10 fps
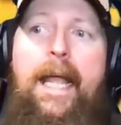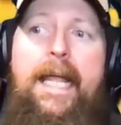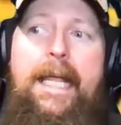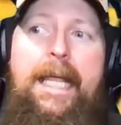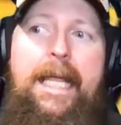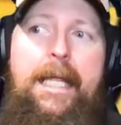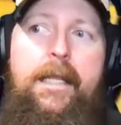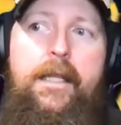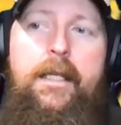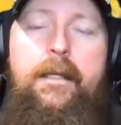Mm-hmm.
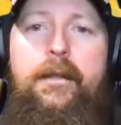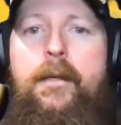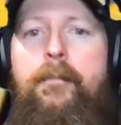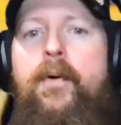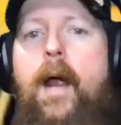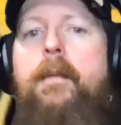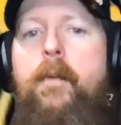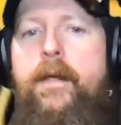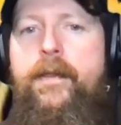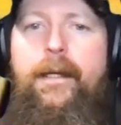It, the the
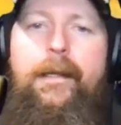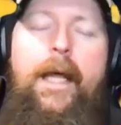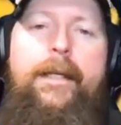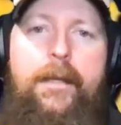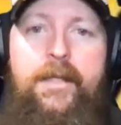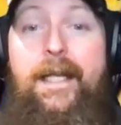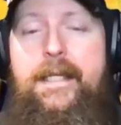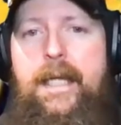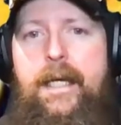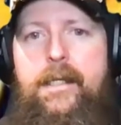problem with it a lot of times, like
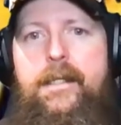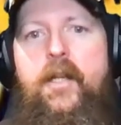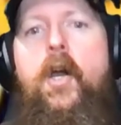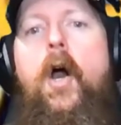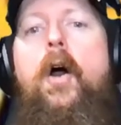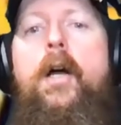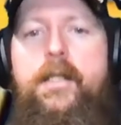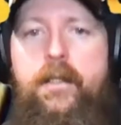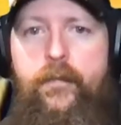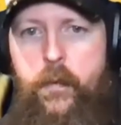I said, is the
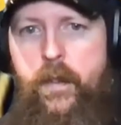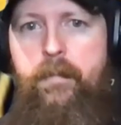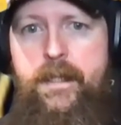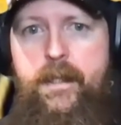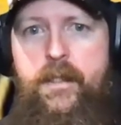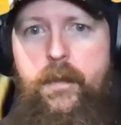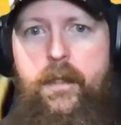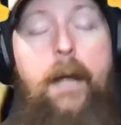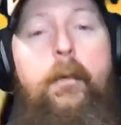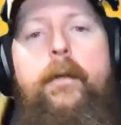cost of doing business.
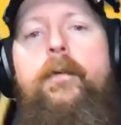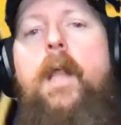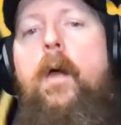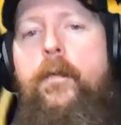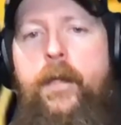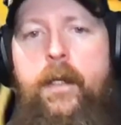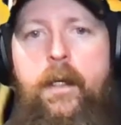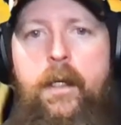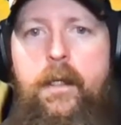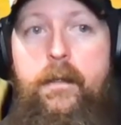I would have loved
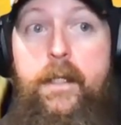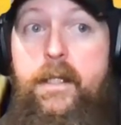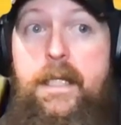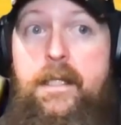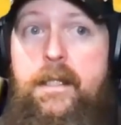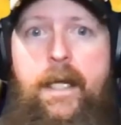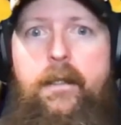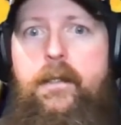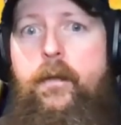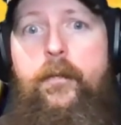the Sea
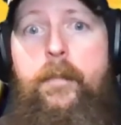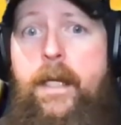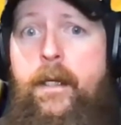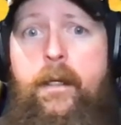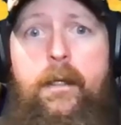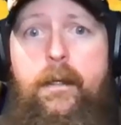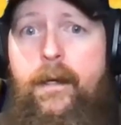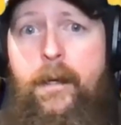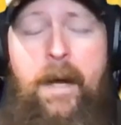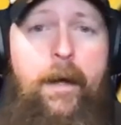Snake to have been
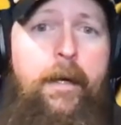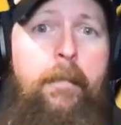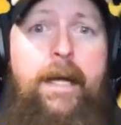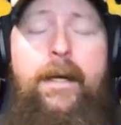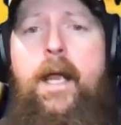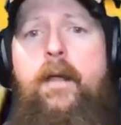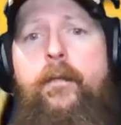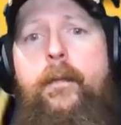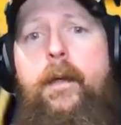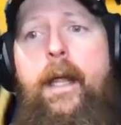an American made
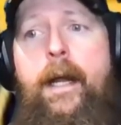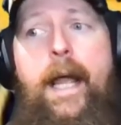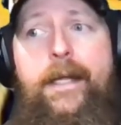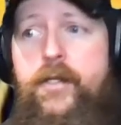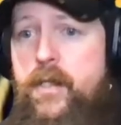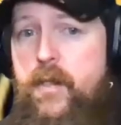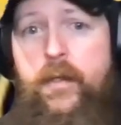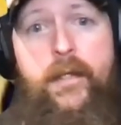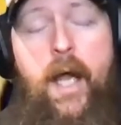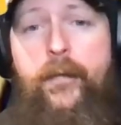knife. And I
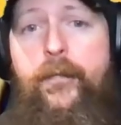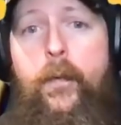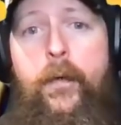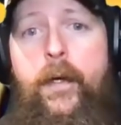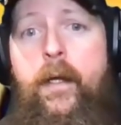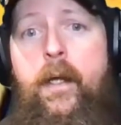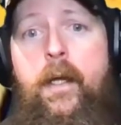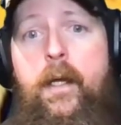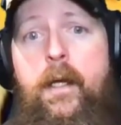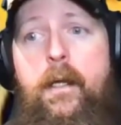just could not afford
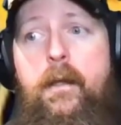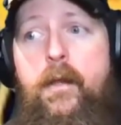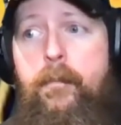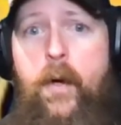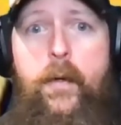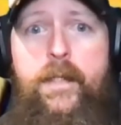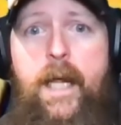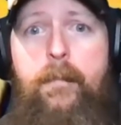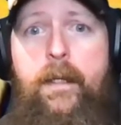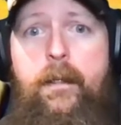the
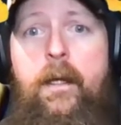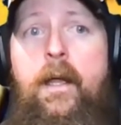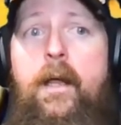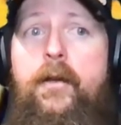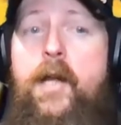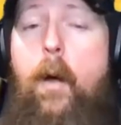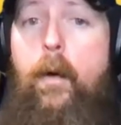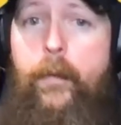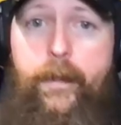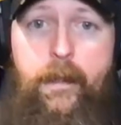prototyping. No
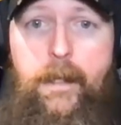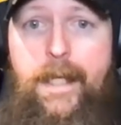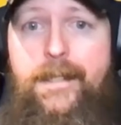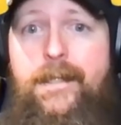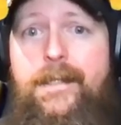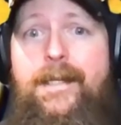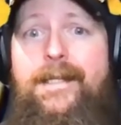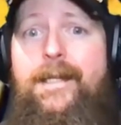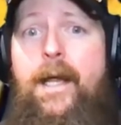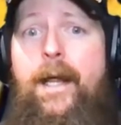one wanted to license the
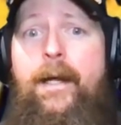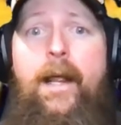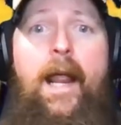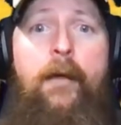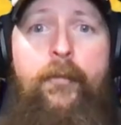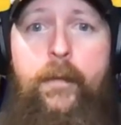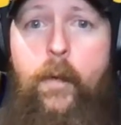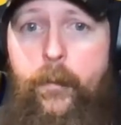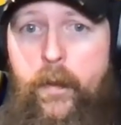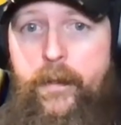design.
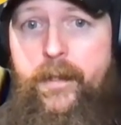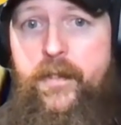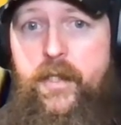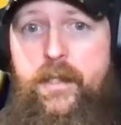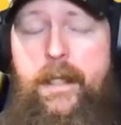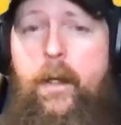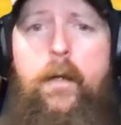Everyone wanted to just